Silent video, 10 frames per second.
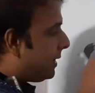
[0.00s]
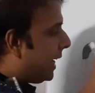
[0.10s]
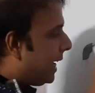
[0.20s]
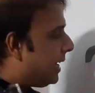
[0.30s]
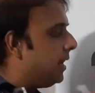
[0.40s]
the
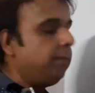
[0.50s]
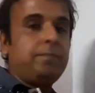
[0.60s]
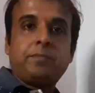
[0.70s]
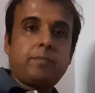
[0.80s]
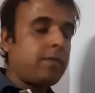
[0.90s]
area
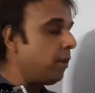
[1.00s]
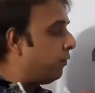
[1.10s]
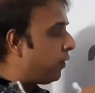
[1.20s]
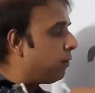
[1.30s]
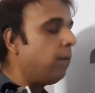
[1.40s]

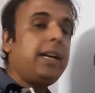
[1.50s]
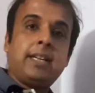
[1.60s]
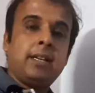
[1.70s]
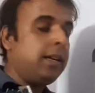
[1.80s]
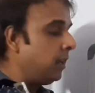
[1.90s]
for what?
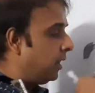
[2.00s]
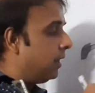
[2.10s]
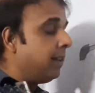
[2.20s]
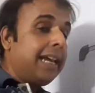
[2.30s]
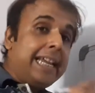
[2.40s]

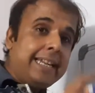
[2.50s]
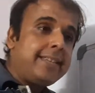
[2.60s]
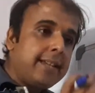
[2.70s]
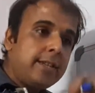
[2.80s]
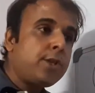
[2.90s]
It
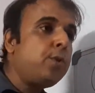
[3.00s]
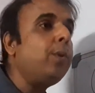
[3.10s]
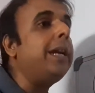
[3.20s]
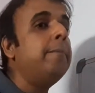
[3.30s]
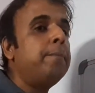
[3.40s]
is just
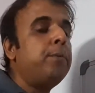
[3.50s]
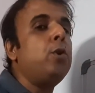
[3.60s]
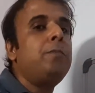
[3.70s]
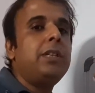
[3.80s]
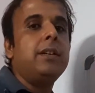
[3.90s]
to
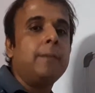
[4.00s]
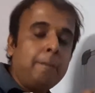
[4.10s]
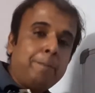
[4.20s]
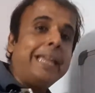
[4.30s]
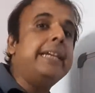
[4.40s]
improve the
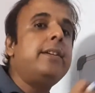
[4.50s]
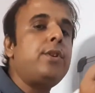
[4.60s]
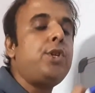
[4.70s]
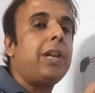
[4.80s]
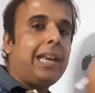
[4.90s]

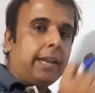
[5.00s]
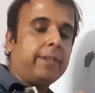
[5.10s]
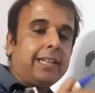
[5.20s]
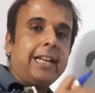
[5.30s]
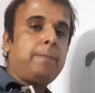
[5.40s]
penetration
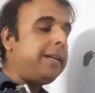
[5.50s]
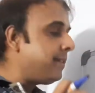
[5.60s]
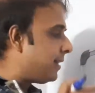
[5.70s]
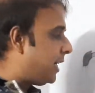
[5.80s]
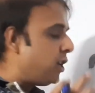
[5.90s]
level. That
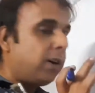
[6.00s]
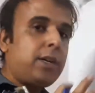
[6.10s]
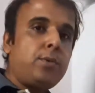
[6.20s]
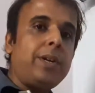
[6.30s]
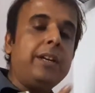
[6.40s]
means in order
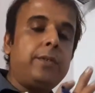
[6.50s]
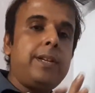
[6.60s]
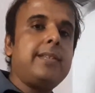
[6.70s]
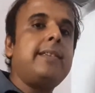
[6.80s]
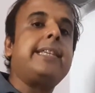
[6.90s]
to
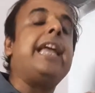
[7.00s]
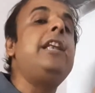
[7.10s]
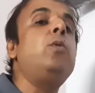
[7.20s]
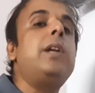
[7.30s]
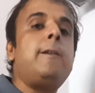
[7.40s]
increase the
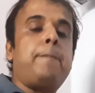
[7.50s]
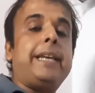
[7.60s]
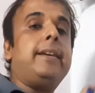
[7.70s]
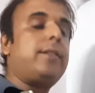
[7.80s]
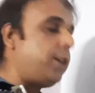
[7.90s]
cellular
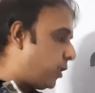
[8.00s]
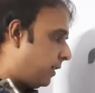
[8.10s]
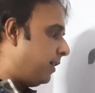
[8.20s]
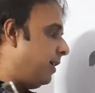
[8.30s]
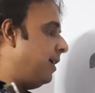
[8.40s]

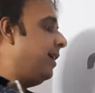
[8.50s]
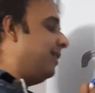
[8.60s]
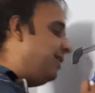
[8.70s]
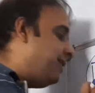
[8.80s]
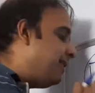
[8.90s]
penetration,
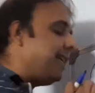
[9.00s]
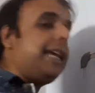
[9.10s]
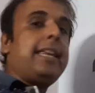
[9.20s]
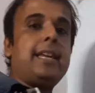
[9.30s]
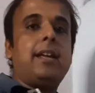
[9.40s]
this is the
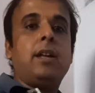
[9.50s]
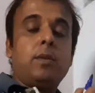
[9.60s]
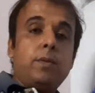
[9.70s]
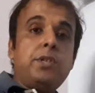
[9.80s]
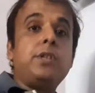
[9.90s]
area
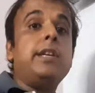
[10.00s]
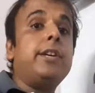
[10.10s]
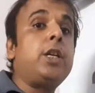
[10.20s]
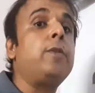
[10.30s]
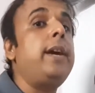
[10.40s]
which
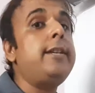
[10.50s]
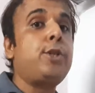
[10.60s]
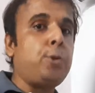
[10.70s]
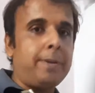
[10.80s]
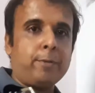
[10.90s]
requires
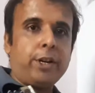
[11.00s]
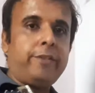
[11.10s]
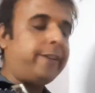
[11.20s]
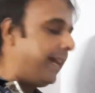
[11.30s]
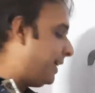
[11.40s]
to be
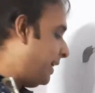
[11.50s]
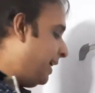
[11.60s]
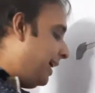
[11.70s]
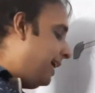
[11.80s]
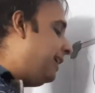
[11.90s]
modified.
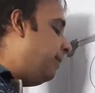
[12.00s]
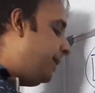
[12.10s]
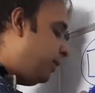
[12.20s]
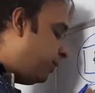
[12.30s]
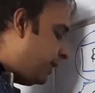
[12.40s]
And
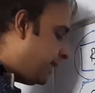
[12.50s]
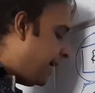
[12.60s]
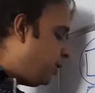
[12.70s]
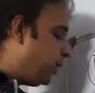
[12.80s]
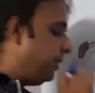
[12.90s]
coming to this
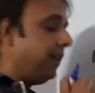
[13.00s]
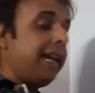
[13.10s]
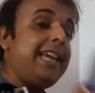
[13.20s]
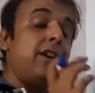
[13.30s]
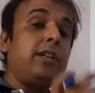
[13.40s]
section,
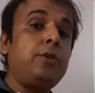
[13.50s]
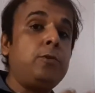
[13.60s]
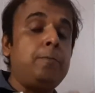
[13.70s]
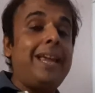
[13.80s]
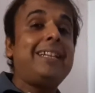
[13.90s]
in order
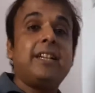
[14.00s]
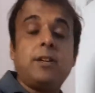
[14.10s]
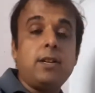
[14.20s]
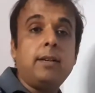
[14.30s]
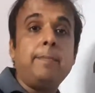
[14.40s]
to make the
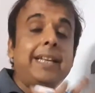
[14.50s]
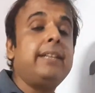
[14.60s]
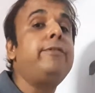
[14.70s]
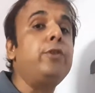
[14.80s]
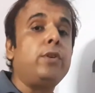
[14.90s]

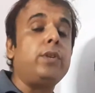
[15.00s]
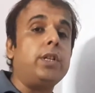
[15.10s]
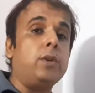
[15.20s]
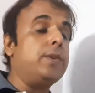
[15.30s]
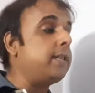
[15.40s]

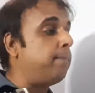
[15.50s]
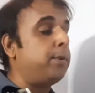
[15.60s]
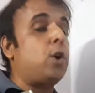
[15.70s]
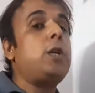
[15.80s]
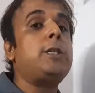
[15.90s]
fluoroquinolones a
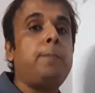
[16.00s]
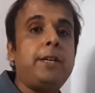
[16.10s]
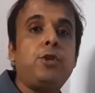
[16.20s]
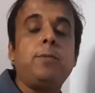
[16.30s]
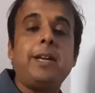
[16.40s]
broad
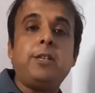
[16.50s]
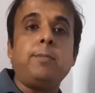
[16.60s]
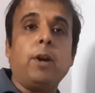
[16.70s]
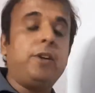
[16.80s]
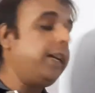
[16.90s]
spectrum
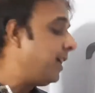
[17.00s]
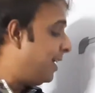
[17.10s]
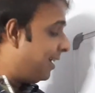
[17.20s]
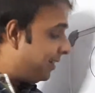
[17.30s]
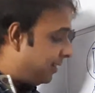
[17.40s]
antibiotic,
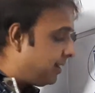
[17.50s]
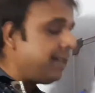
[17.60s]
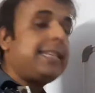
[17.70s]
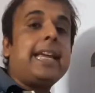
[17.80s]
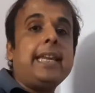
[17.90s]
this
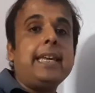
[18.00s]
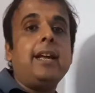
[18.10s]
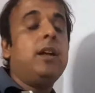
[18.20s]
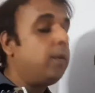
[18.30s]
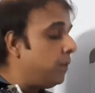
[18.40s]
is the
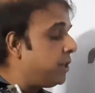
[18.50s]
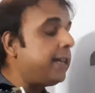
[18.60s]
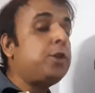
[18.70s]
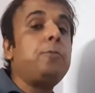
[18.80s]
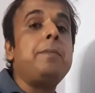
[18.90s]
area which
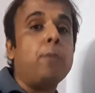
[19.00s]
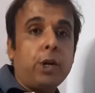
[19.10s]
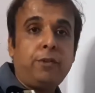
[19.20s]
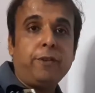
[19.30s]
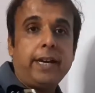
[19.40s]
has to be
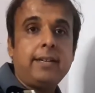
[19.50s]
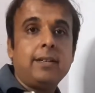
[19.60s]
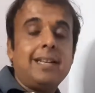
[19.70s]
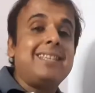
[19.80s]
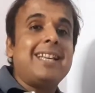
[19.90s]
modified
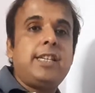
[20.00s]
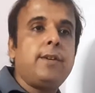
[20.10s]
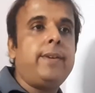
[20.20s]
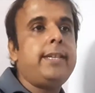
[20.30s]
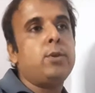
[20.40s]
in such a
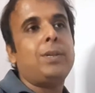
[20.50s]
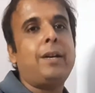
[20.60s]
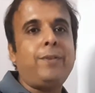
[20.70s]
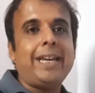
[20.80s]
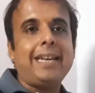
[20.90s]
way so
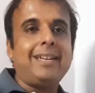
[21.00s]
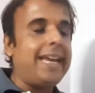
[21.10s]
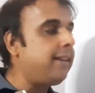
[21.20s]
that we can